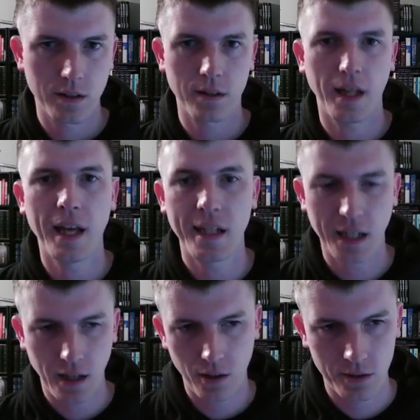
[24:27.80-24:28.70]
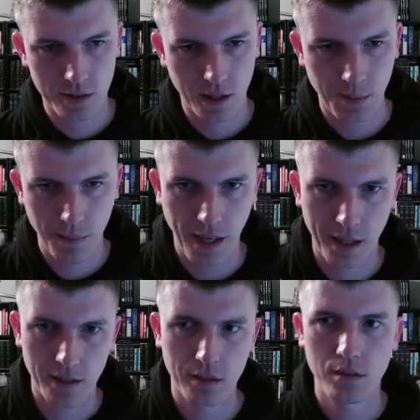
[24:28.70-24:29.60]
any errors that come
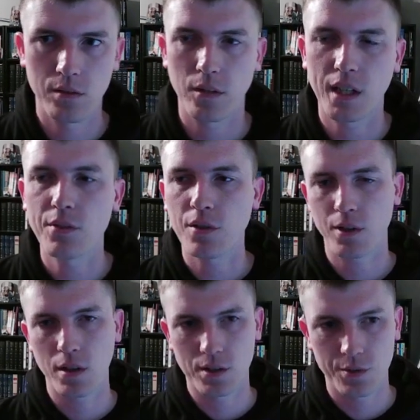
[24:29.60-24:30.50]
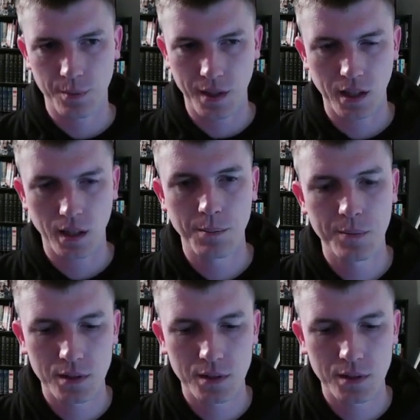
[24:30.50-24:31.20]
back, even if the errors from GitHub,